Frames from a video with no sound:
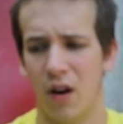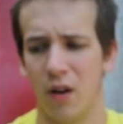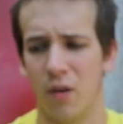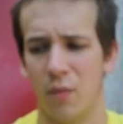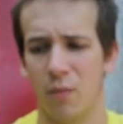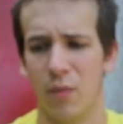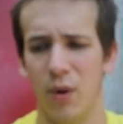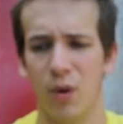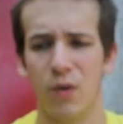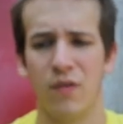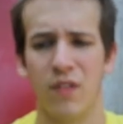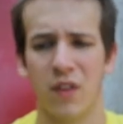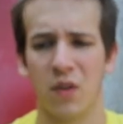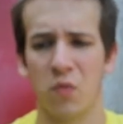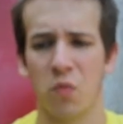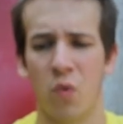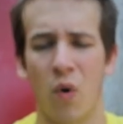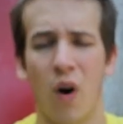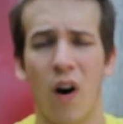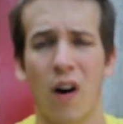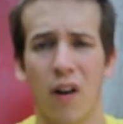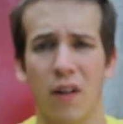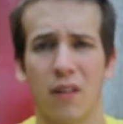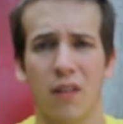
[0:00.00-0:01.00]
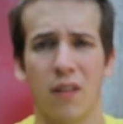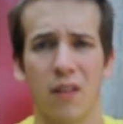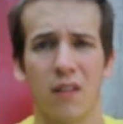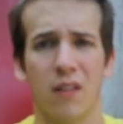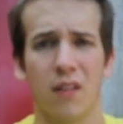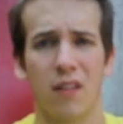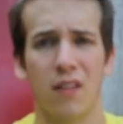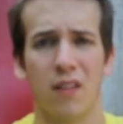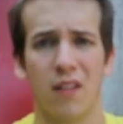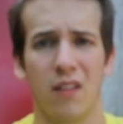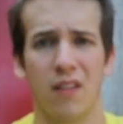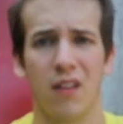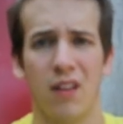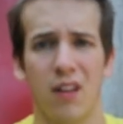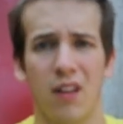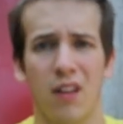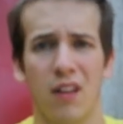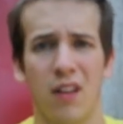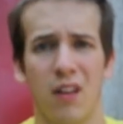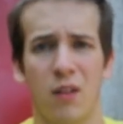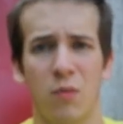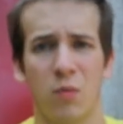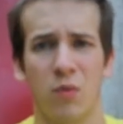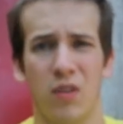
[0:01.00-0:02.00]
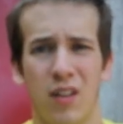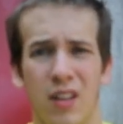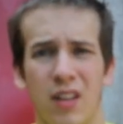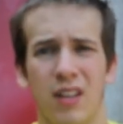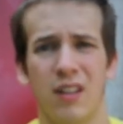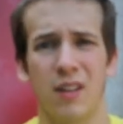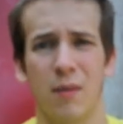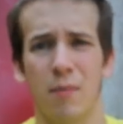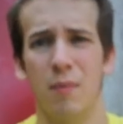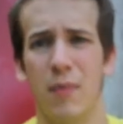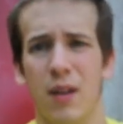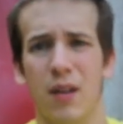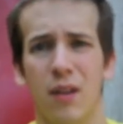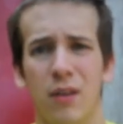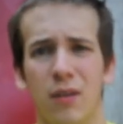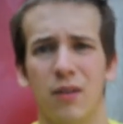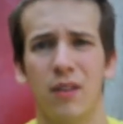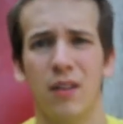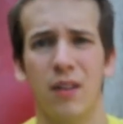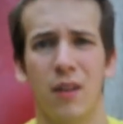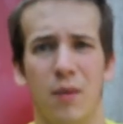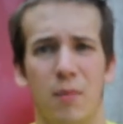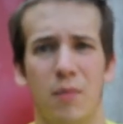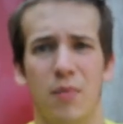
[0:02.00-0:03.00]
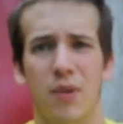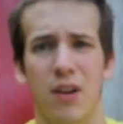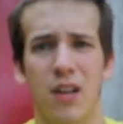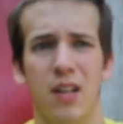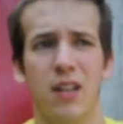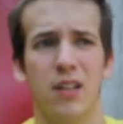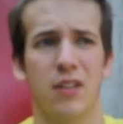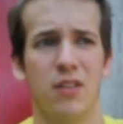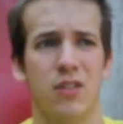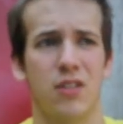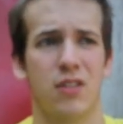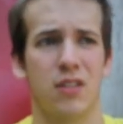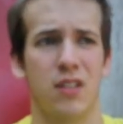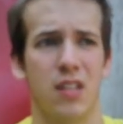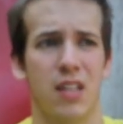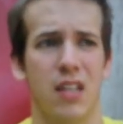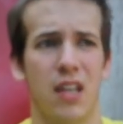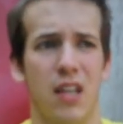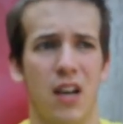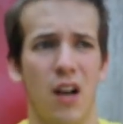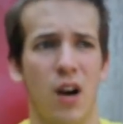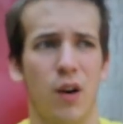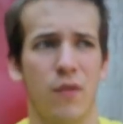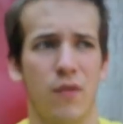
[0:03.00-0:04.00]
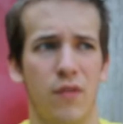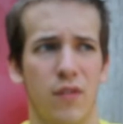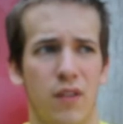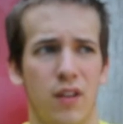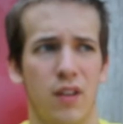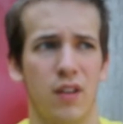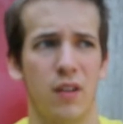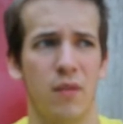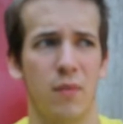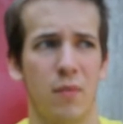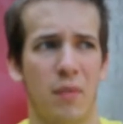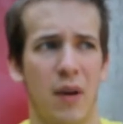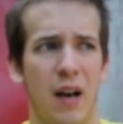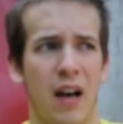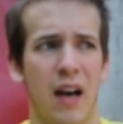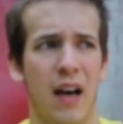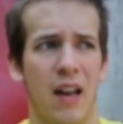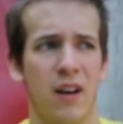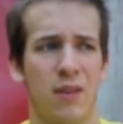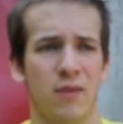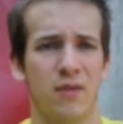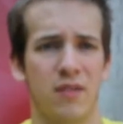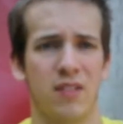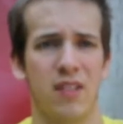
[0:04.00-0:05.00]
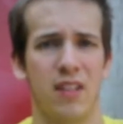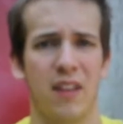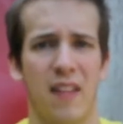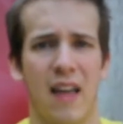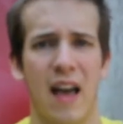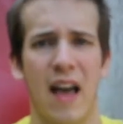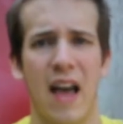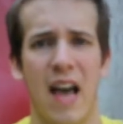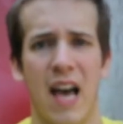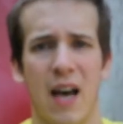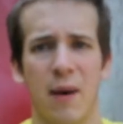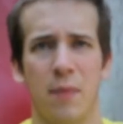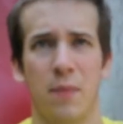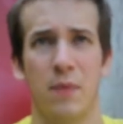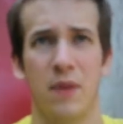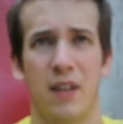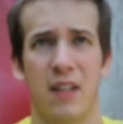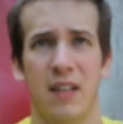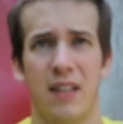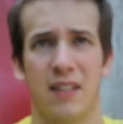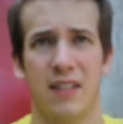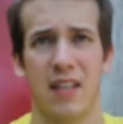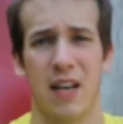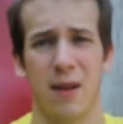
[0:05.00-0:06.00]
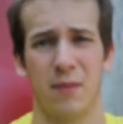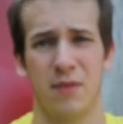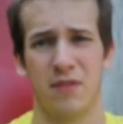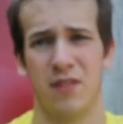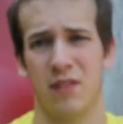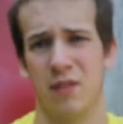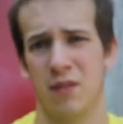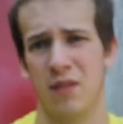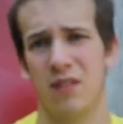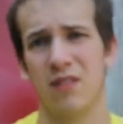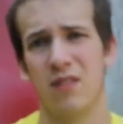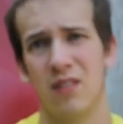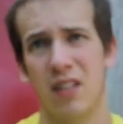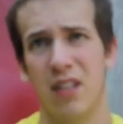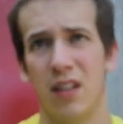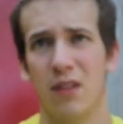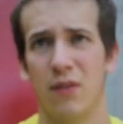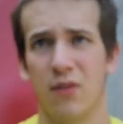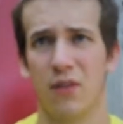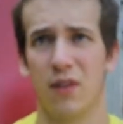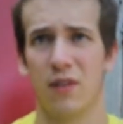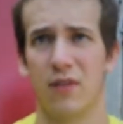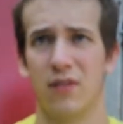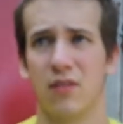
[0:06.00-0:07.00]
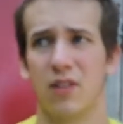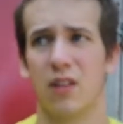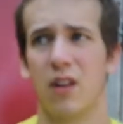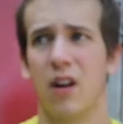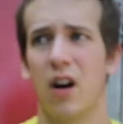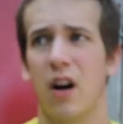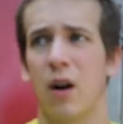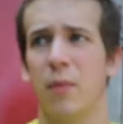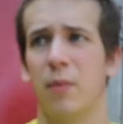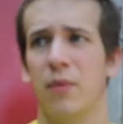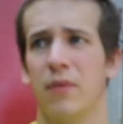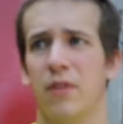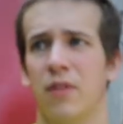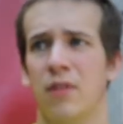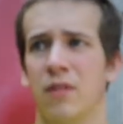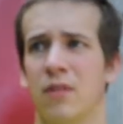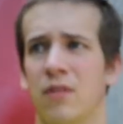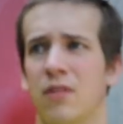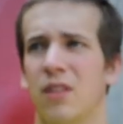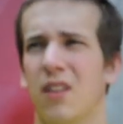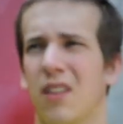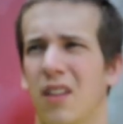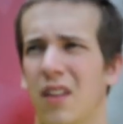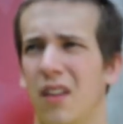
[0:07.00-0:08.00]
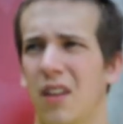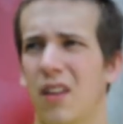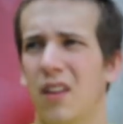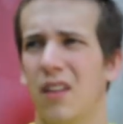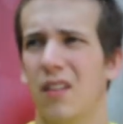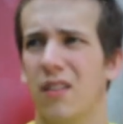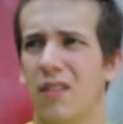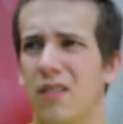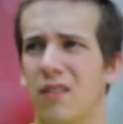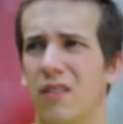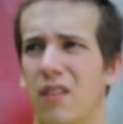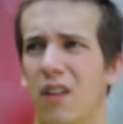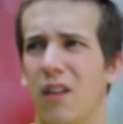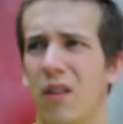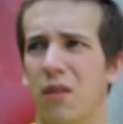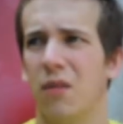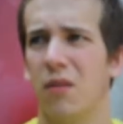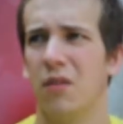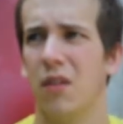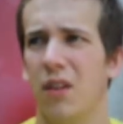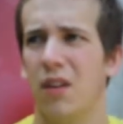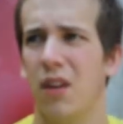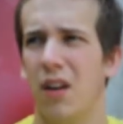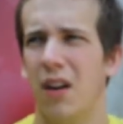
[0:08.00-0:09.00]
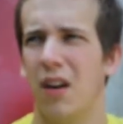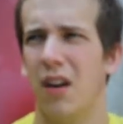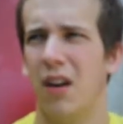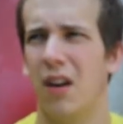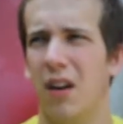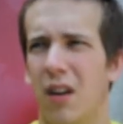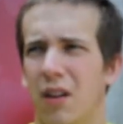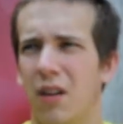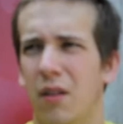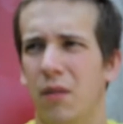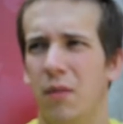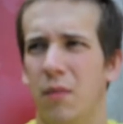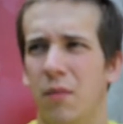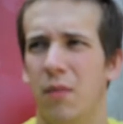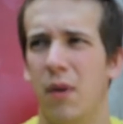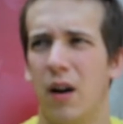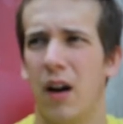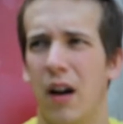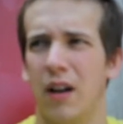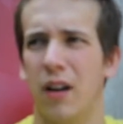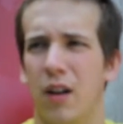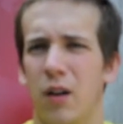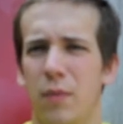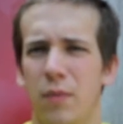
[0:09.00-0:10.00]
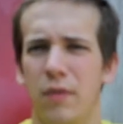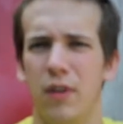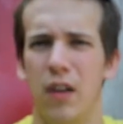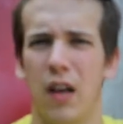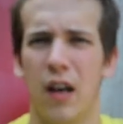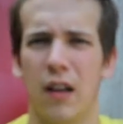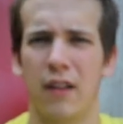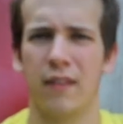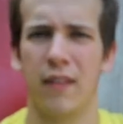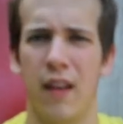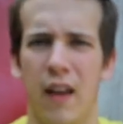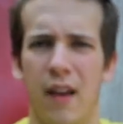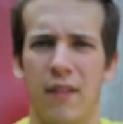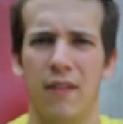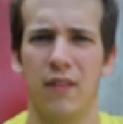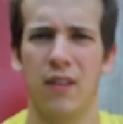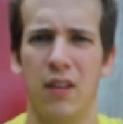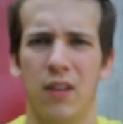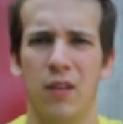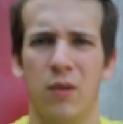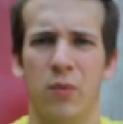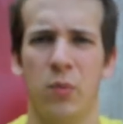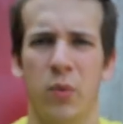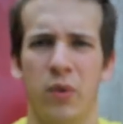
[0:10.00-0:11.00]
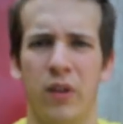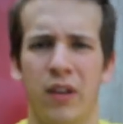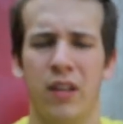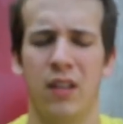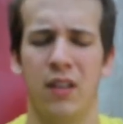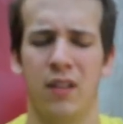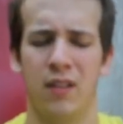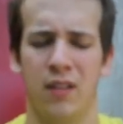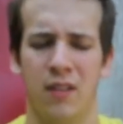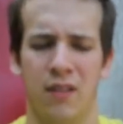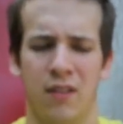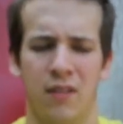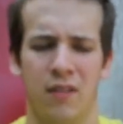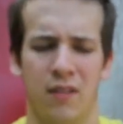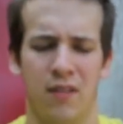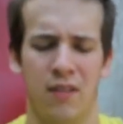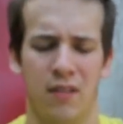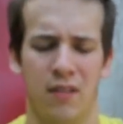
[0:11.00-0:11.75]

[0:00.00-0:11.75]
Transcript: moving water, and we need to build a bridge to get over it. But I don't see that happening anytime soon, because neither of us are carpenters. So I hope you guys have a good week, and